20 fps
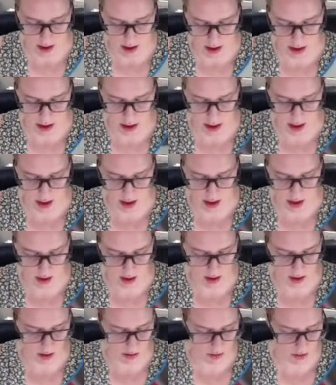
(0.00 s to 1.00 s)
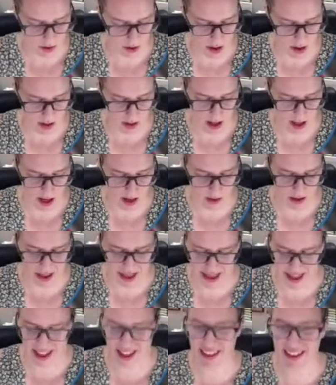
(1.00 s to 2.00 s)
And cut that out. I
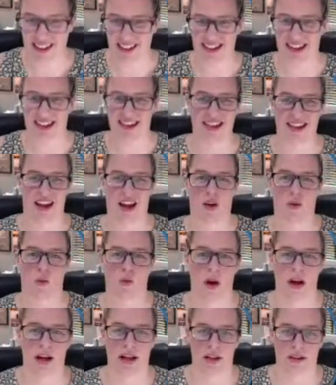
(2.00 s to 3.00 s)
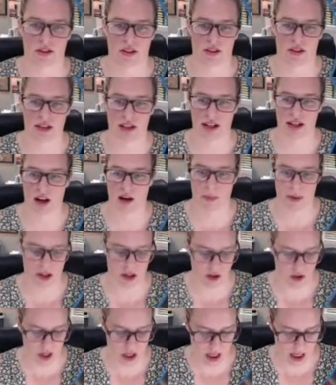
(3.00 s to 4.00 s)
think that's thick white, so it's a little bit
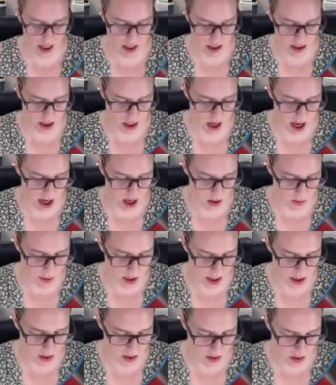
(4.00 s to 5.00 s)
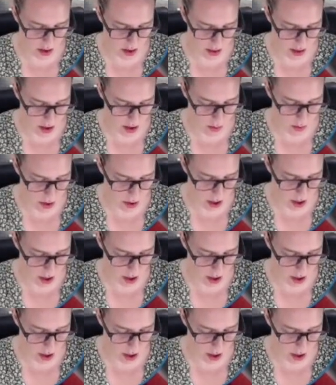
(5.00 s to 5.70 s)
trickier to cut out when it's on the thick white.